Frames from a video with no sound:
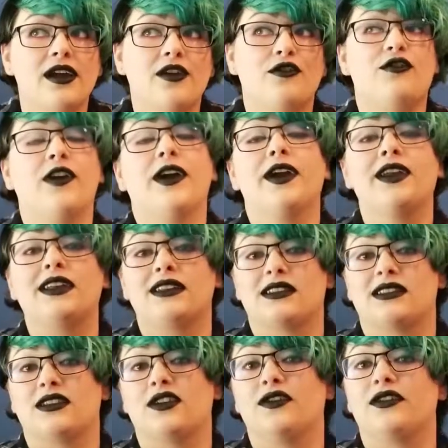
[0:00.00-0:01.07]
very
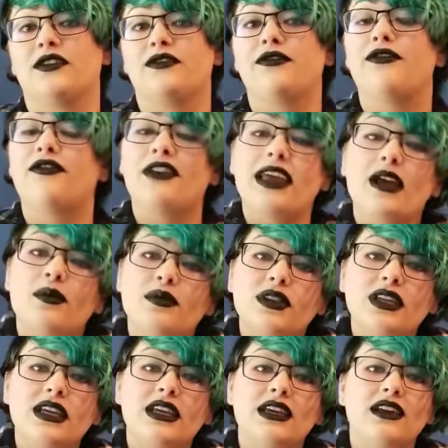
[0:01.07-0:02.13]
conservative
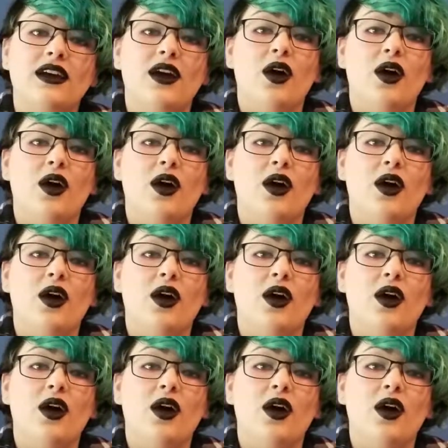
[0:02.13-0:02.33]
family